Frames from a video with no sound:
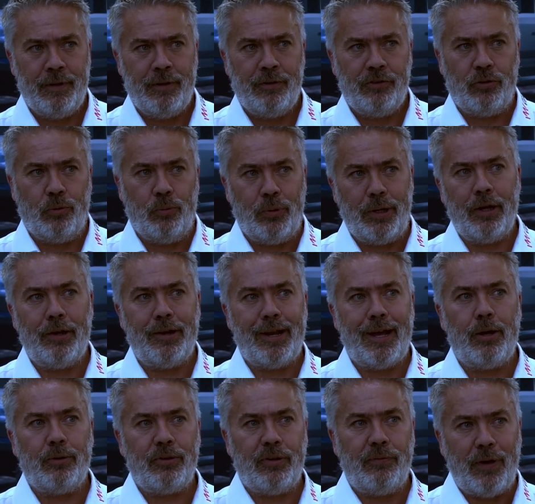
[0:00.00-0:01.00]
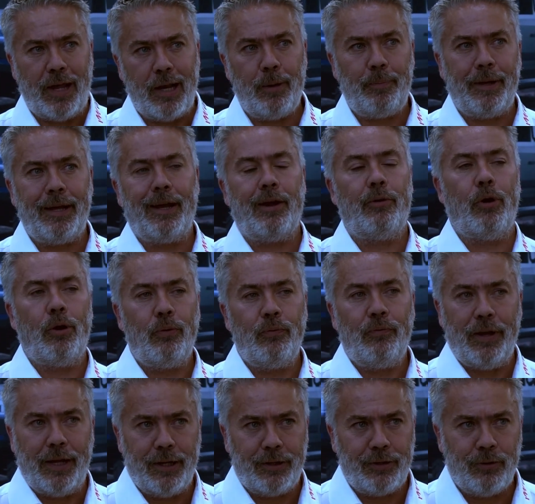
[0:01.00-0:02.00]
So we are now developing our own
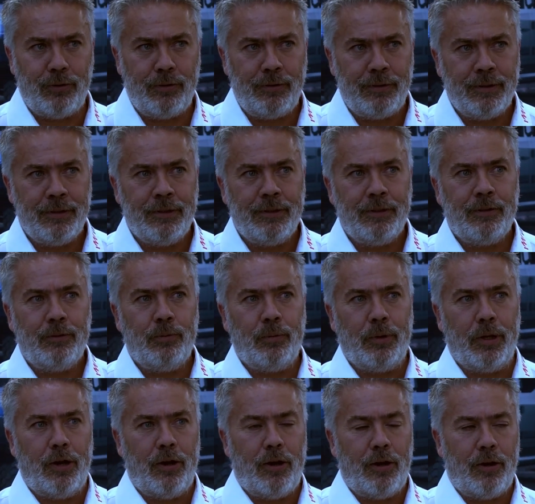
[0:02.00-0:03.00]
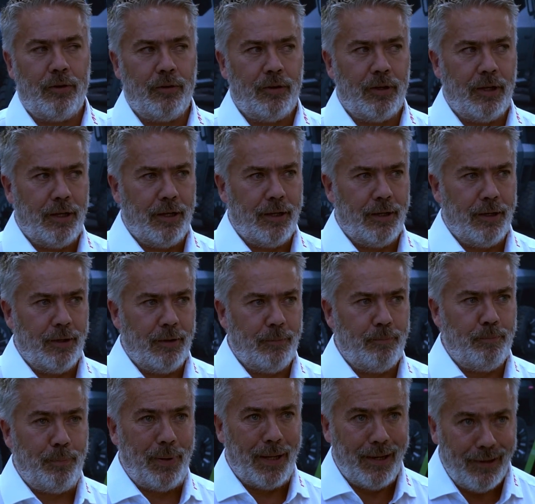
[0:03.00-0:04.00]
vehicle. We are
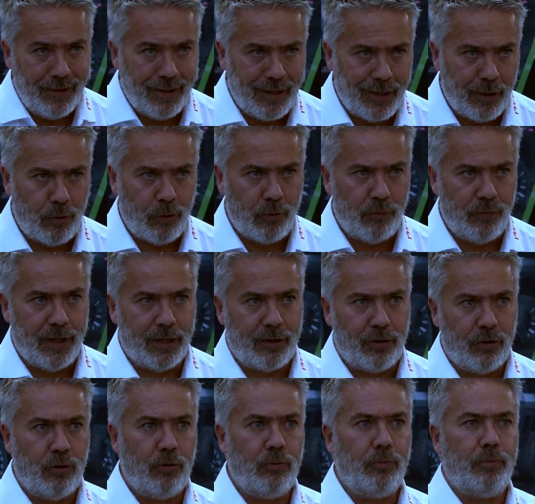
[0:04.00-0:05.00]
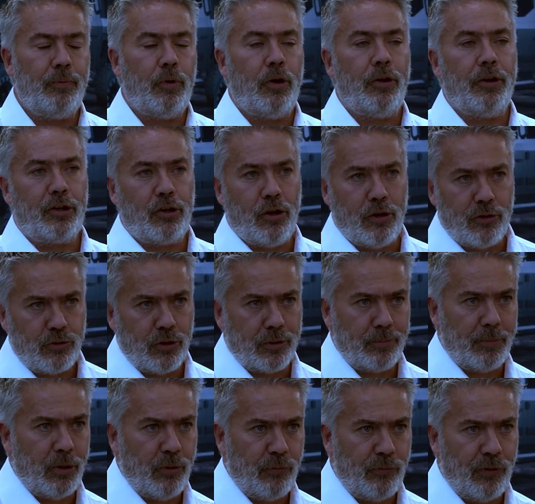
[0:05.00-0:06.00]
building our own vehicle on a contract
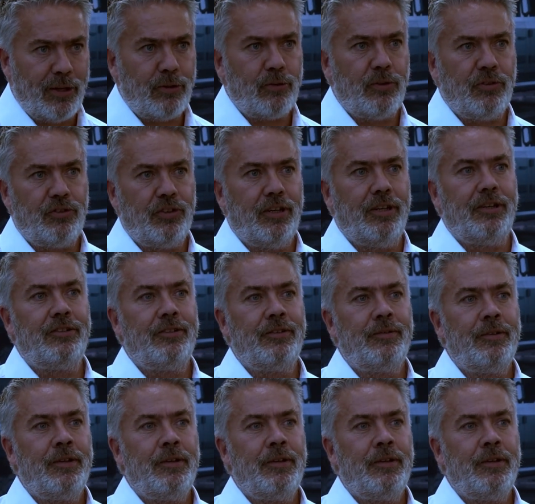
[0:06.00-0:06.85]
manufacturing site.